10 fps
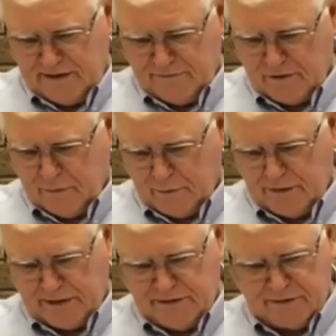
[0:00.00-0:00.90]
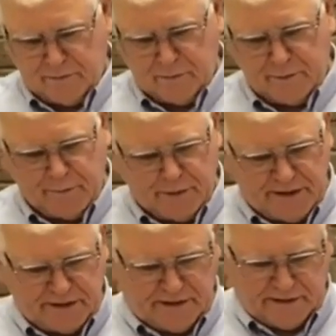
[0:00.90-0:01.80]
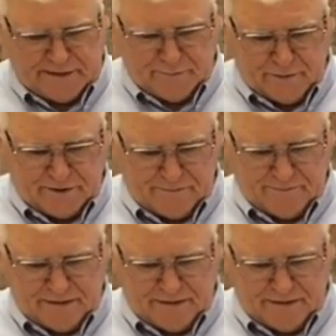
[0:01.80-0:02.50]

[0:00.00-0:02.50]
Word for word: of the quotation when we read it, and we'll